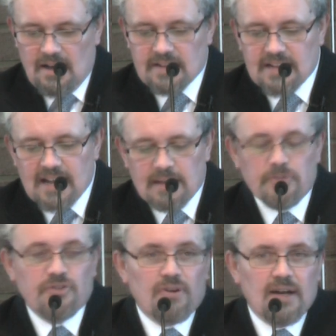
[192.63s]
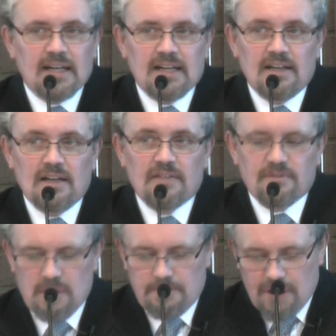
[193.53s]
and set them free
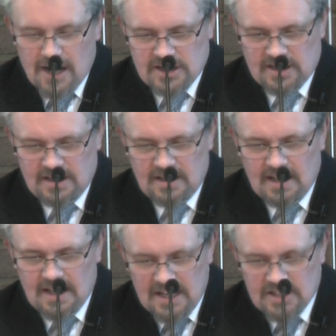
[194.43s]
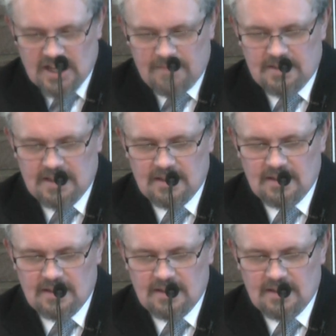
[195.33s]
from oppression in Egypt.